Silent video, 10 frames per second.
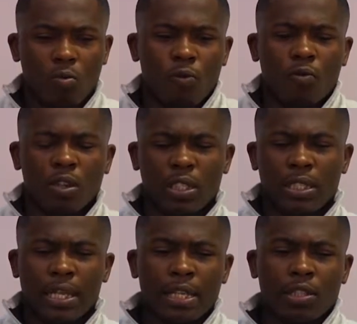with all of
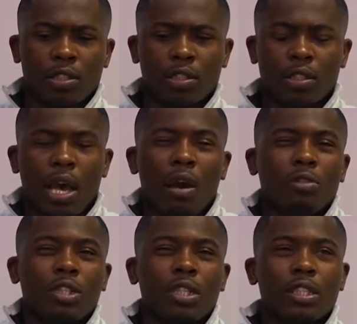these lessons, I
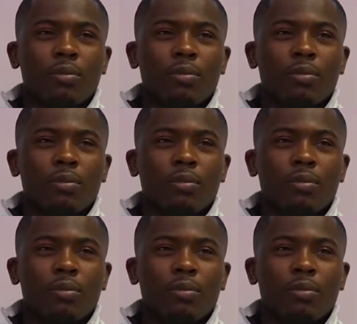was just saying